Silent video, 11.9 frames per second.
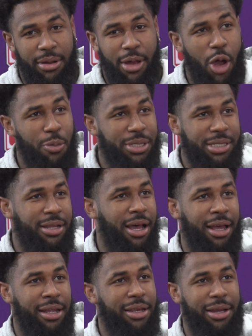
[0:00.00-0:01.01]
I hope it's
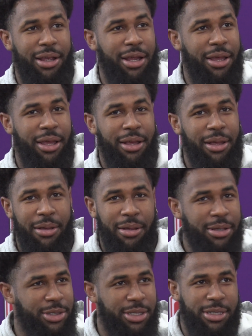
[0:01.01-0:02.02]
not going to
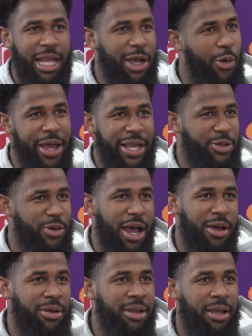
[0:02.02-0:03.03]
cycle ways
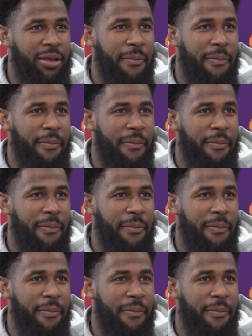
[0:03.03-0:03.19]
around.